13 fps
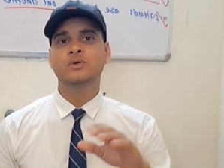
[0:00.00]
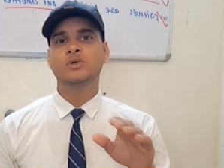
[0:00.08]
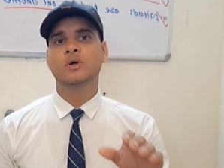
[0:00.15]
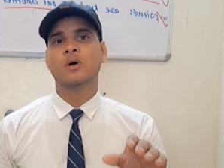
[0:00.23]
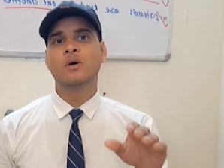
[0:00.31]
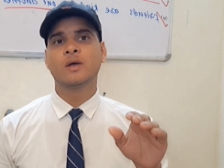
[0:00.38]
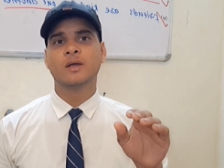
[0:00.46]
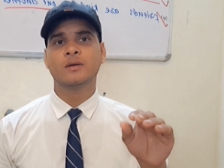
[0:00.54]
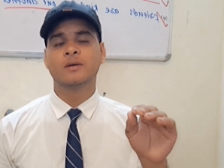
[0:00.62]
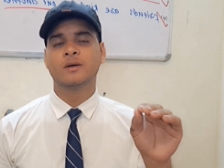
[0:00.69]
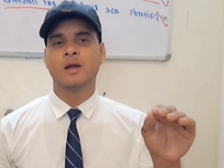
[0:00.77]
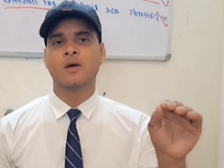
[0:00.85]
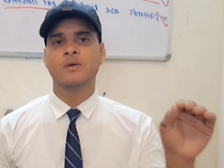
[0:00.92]
To talk in
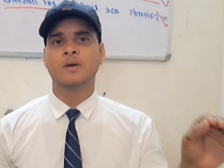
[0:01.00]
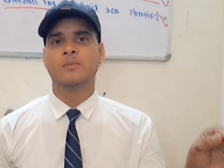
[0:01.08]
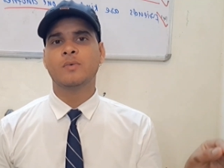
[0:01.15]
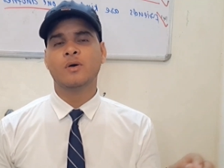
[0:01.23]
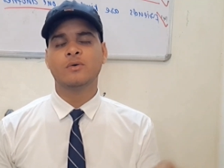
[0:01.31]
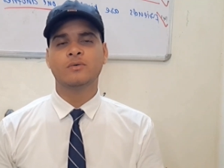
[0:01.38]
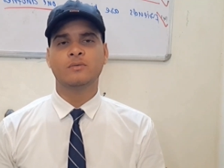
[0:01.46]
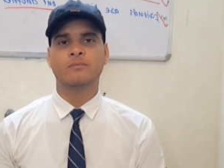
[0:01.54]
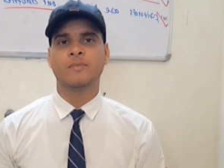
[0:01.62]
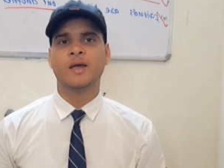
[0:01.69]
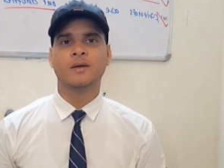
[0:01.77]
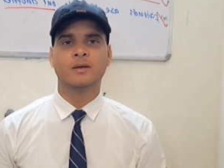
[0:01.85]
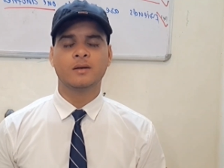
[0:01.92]
a roundabout
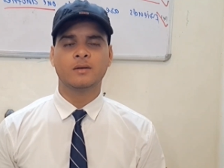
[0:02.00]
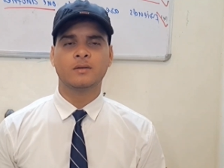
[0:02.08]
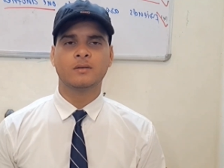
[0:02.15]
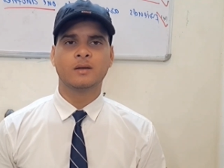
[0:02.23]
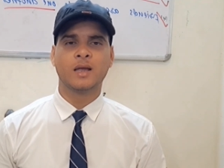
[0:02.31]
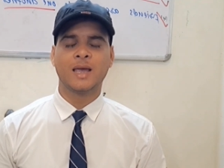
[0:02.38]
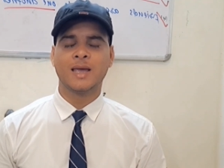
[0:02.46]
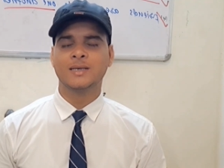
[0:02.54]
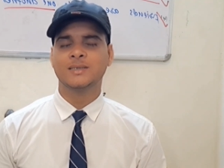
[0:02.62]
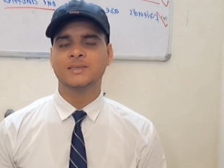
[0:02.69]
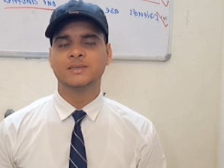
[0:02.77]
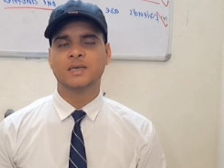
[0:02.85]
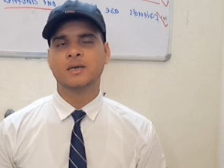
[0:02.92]
manner
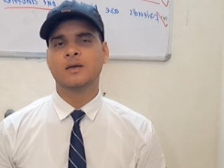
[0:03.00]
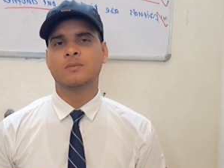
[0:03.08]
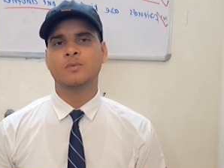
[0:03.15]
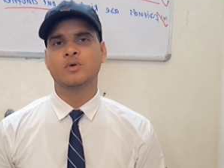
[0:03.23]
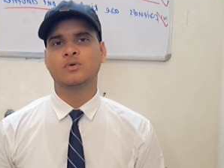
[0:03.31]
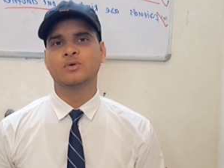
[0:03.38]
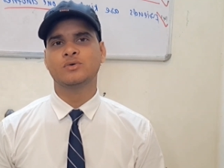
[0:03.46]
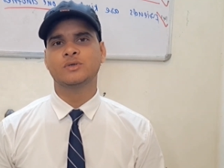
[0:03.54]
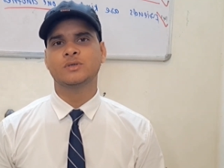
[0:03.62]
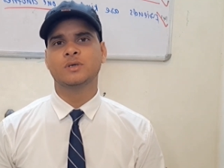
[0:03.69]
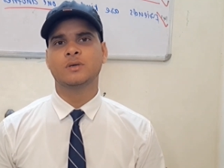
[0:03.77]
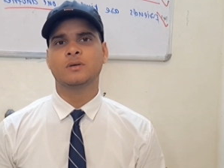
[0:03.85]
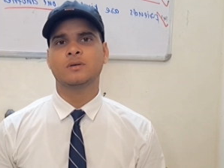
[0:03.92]
and
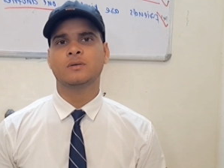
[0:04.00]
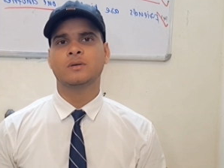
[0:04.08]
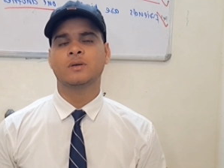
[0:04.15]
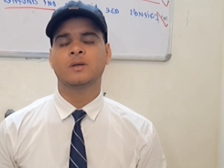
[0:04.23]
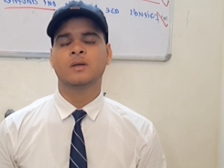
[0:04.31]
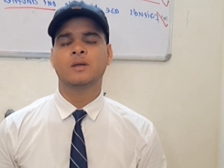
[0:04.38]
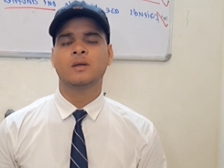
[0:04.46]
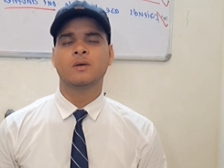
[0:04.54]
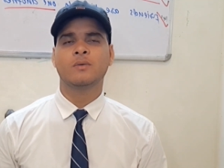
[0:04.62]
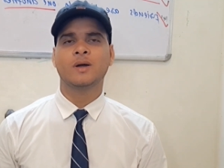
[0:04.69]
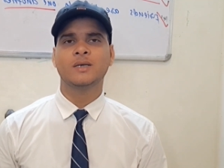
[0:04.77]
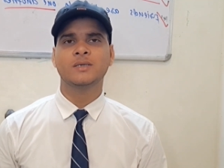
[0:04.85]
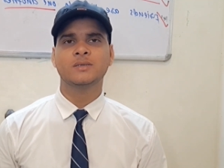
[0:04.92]
circumlocution.
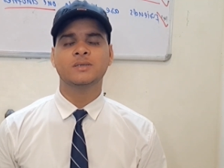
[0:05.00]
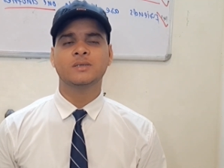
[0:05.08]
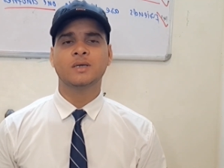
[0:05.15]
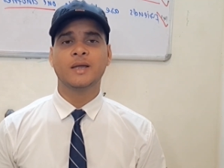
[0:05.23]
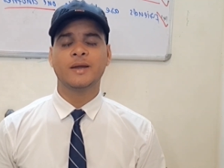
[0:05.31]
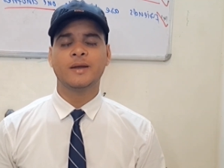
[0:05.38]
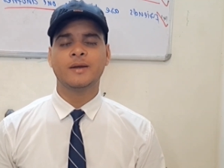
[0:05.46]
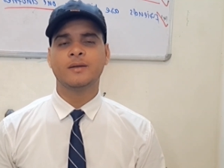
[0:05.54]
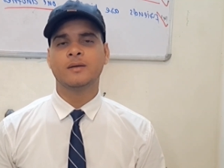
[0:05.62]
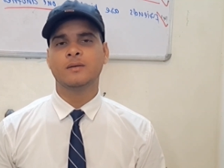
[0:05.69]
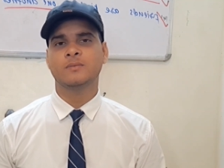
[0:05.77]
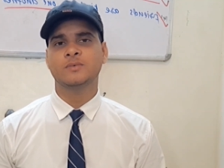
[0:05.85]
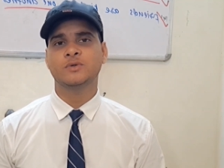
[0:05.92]
What is the
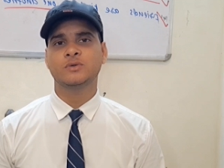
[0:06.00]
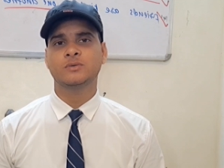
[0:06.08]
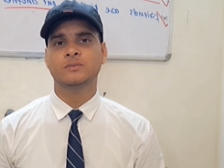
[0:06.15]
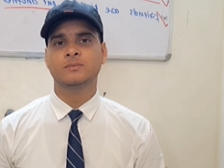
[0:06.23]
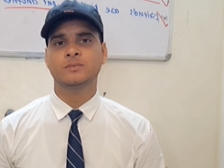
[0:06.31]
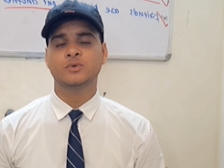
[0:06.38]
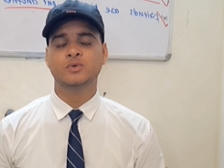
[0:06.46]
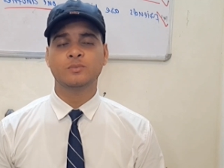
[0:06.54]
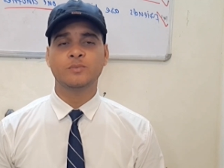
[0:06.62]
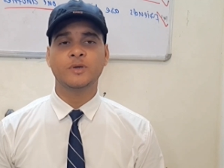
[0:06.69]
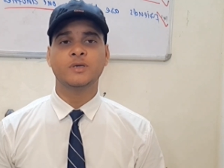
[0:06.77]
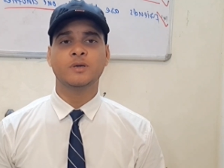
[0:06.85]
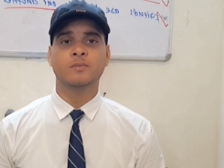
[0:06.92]
idiom? To
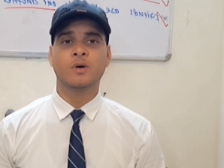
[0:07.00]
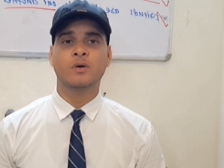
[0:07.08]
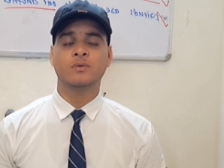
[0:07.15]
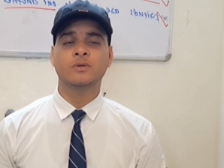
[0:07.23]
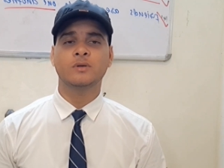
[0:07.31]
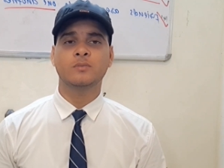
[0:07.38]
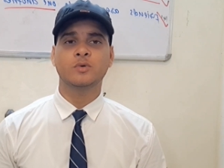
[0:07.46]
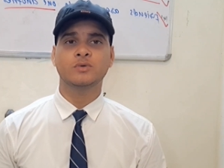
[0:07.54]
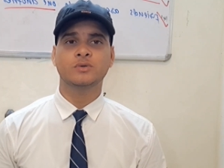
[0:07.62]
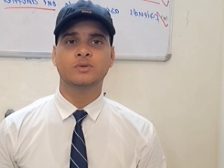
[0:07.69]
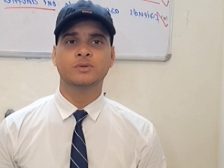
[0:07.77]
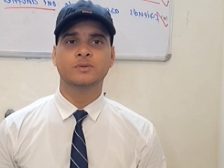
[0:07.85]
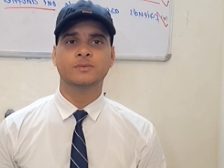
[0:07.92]
beat about the
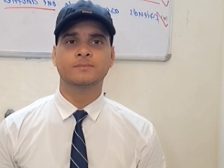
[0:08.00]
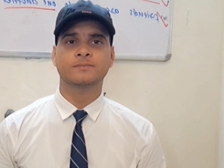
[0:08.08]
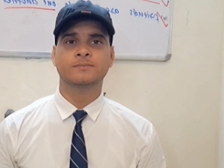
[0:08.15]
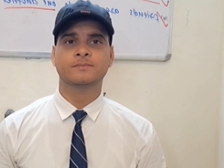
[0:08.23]
bush.